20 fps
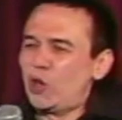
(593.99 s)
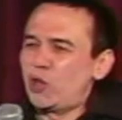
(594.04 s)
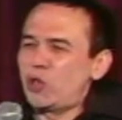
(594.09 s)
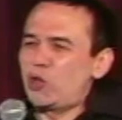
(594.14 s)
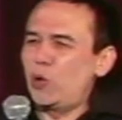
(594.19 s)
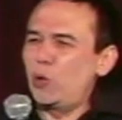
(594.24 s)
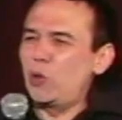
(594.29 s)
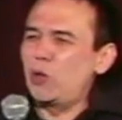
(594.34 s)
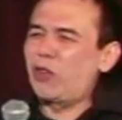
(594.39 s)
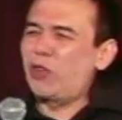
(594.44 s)

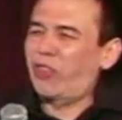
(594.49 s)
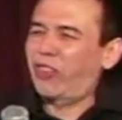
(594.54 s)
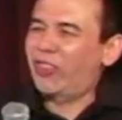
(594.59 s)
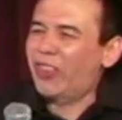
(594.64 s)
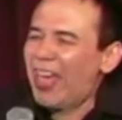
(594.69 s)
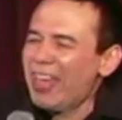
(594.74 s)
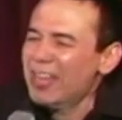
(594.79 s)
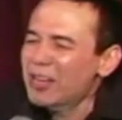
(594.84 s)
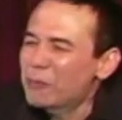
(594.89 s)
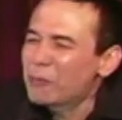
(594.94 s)
You'll
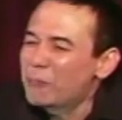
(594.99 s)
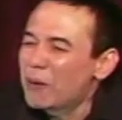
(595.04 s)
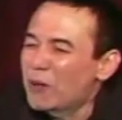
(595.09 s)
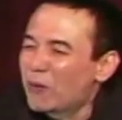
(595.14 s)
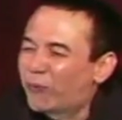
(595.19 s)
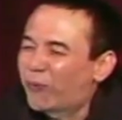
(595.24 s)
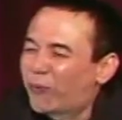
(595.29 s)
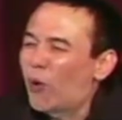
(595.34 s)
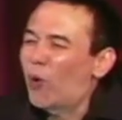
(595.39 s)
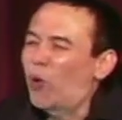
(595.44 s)
thank me
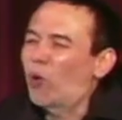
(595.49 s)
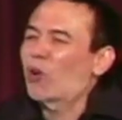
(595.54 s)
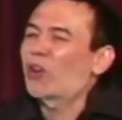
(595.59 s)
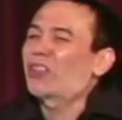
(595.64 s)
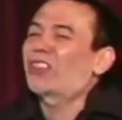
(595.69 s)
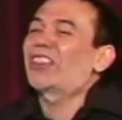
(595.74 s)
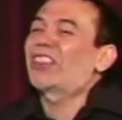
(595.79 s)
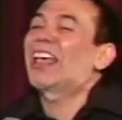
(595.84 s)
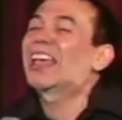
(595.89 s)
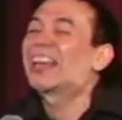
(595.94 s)
for
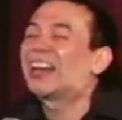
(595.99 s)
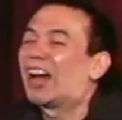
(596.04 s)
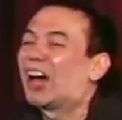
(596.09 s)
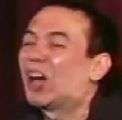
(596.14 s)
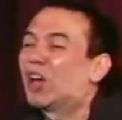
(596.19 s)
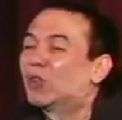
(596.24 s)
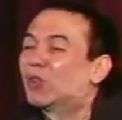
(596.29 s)
it later.